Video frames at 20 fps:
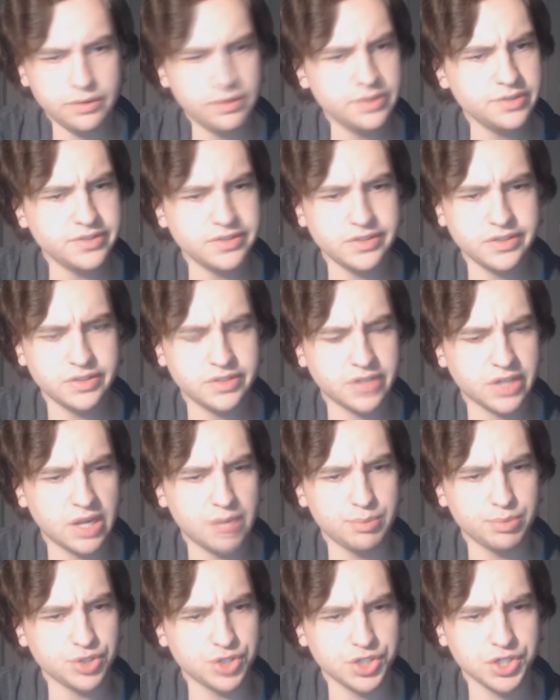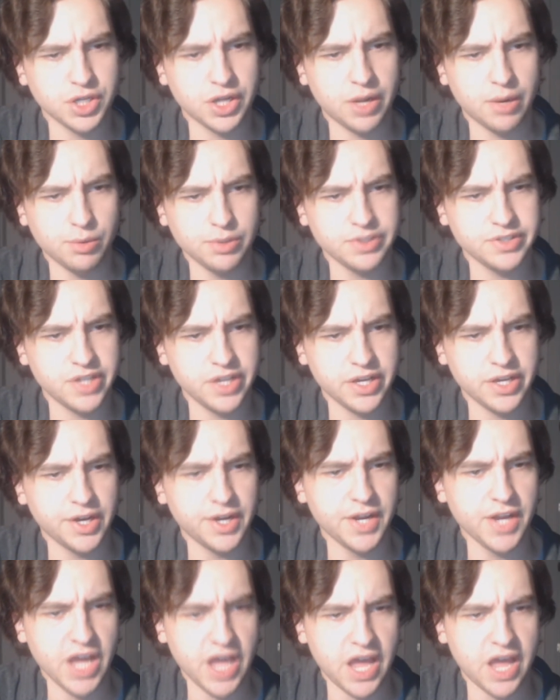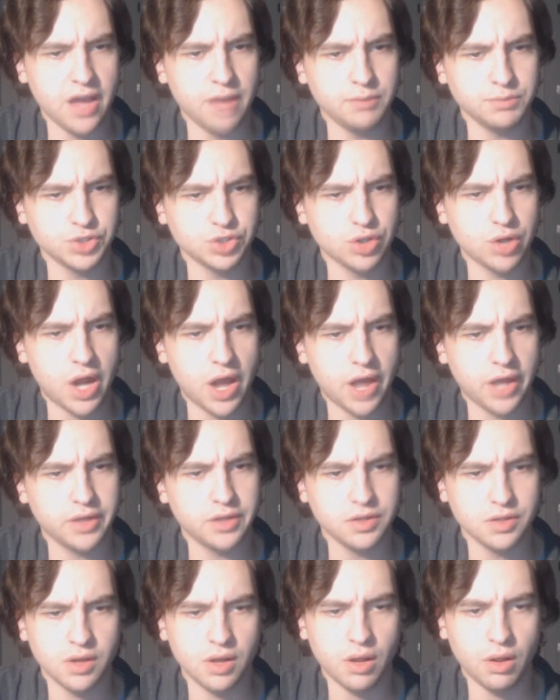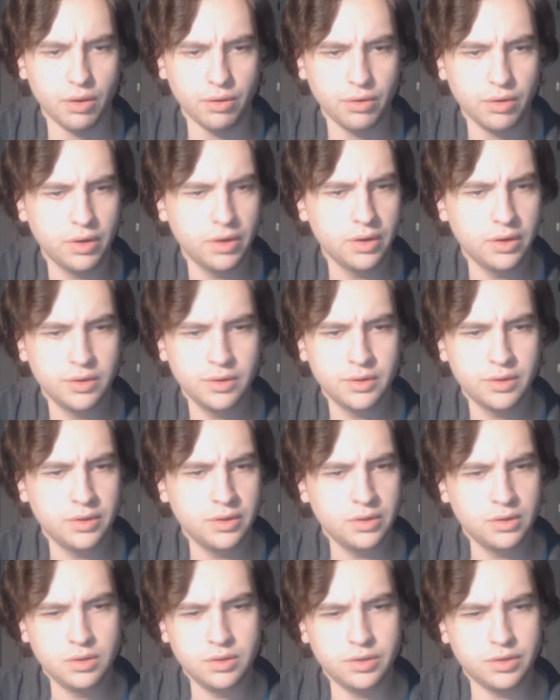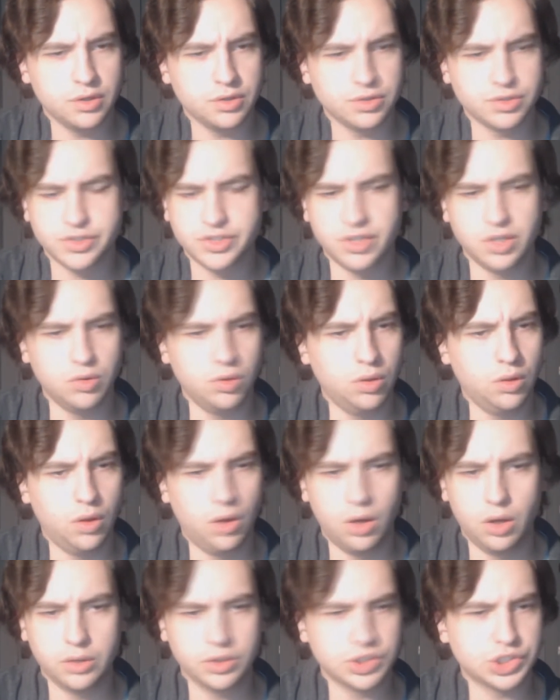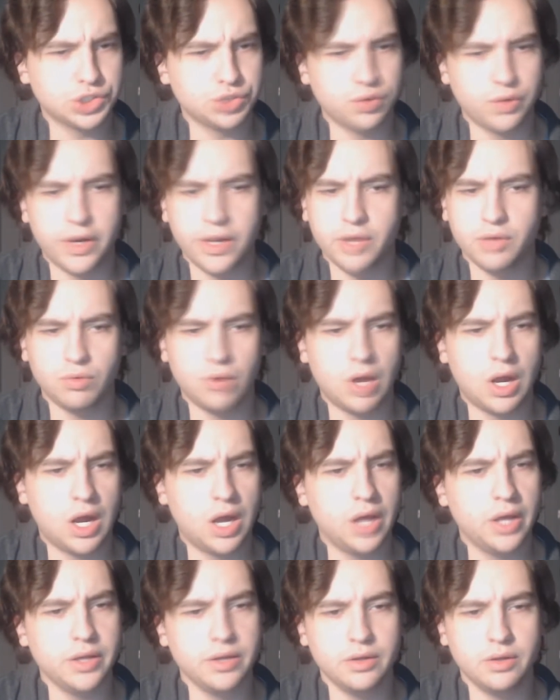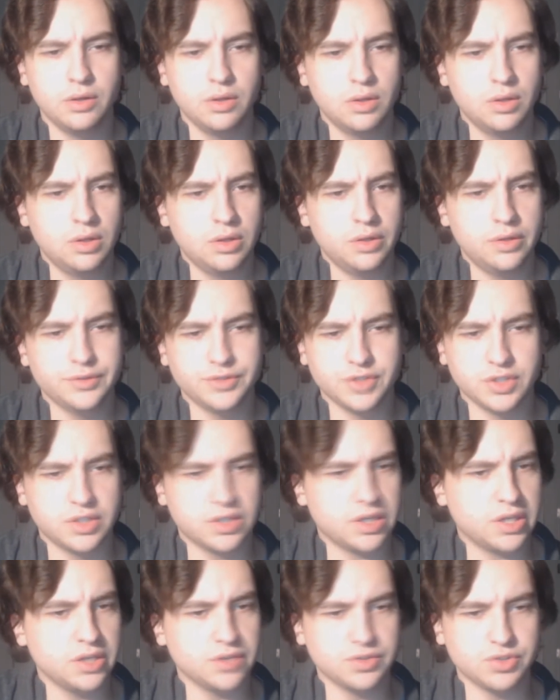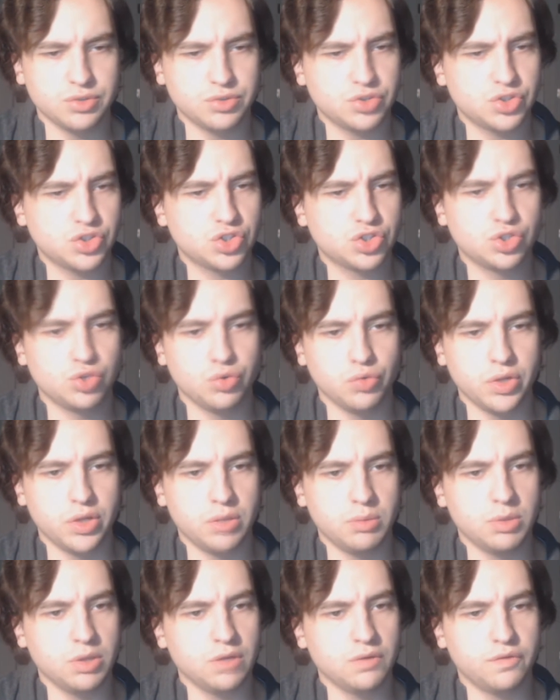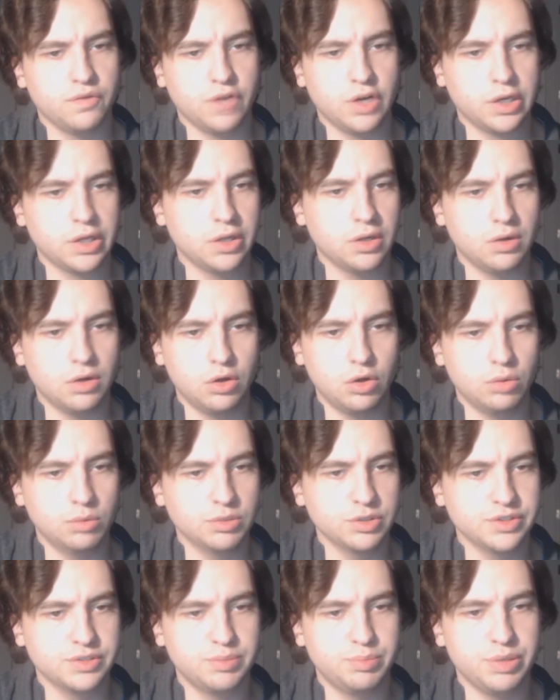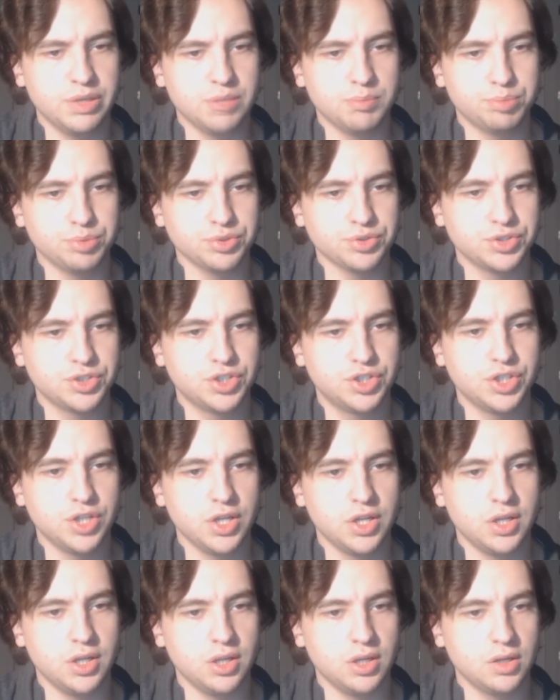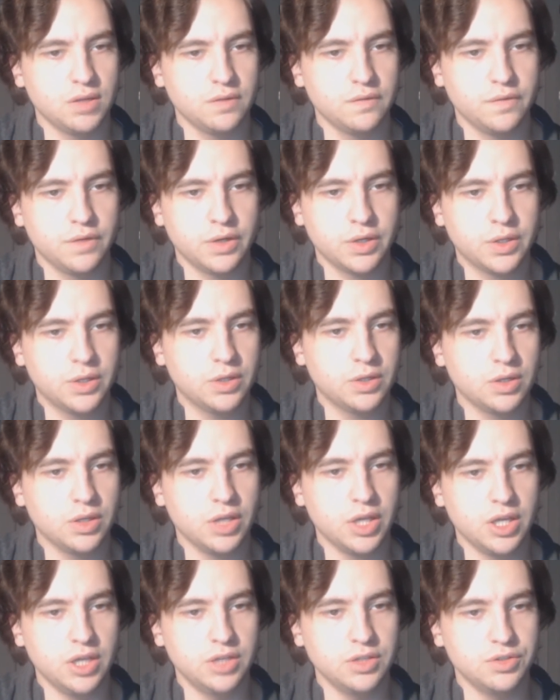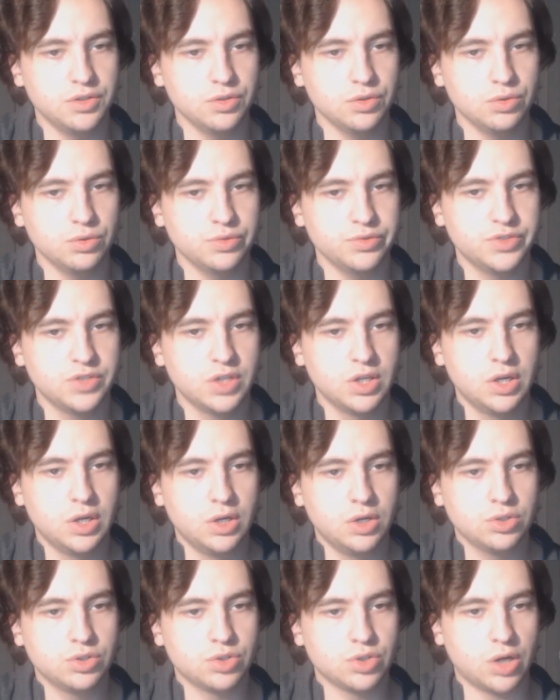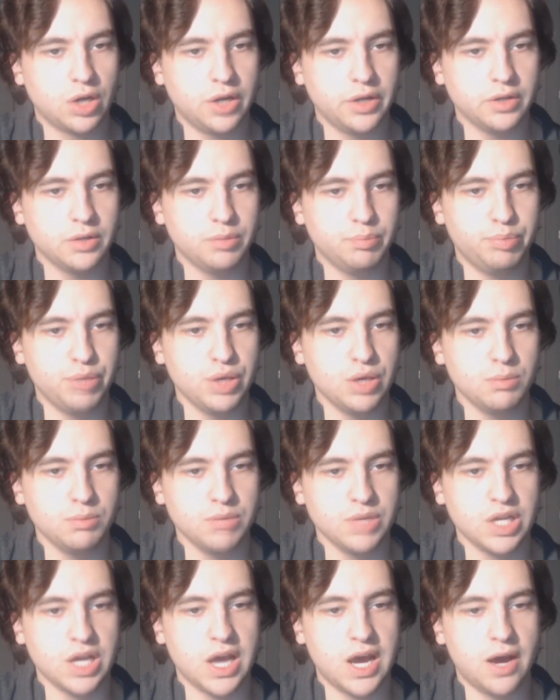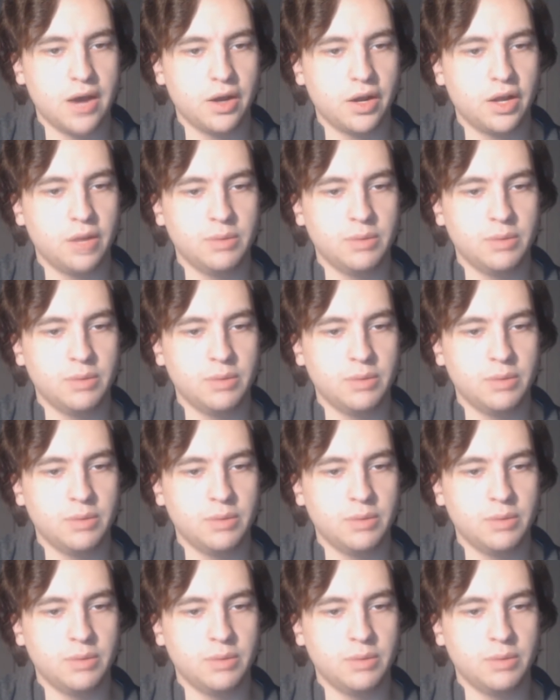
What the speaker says: This is the type of shit I would take on Amtrak, you know? You know, just a long train ride. It's like kids are screaming, fucking homeless people shitting, fucking gay dudes trying to pimp me out.